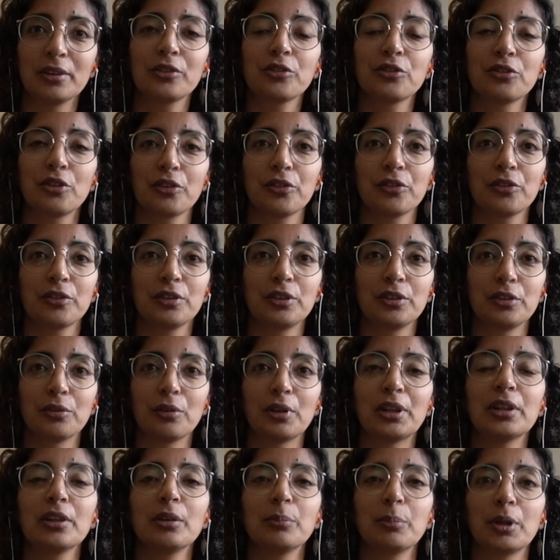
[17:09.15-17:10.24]
It's just, you
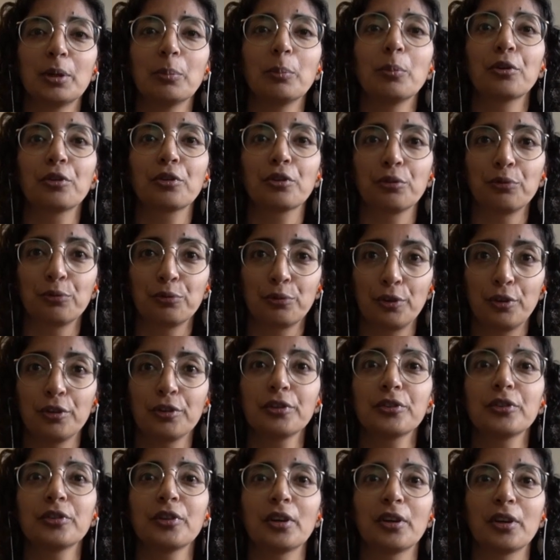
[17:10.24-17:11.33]
know, a little bit more
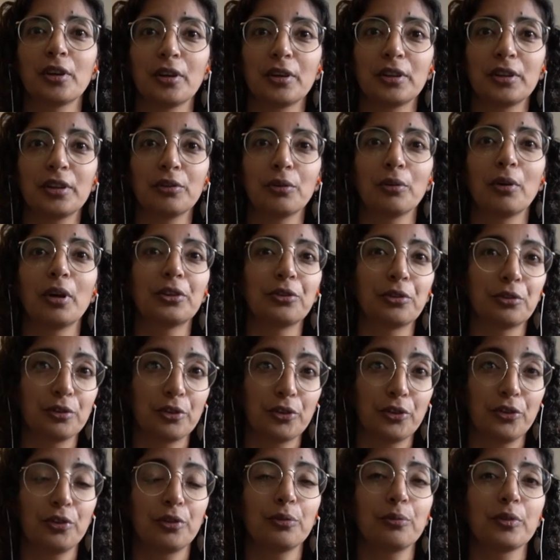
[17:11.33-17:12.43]
covert, you know, under
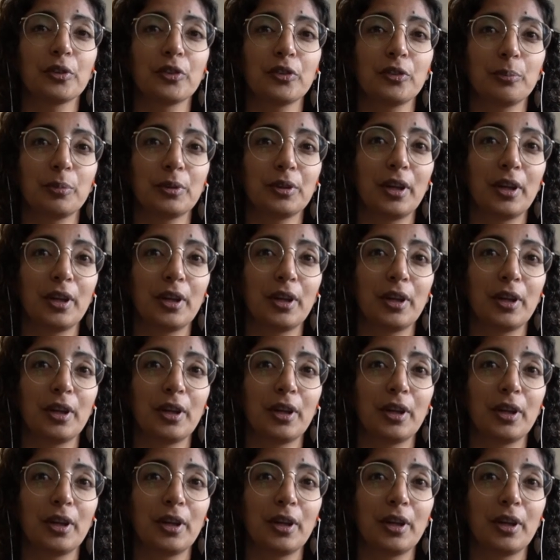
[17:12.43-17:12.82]
the surface.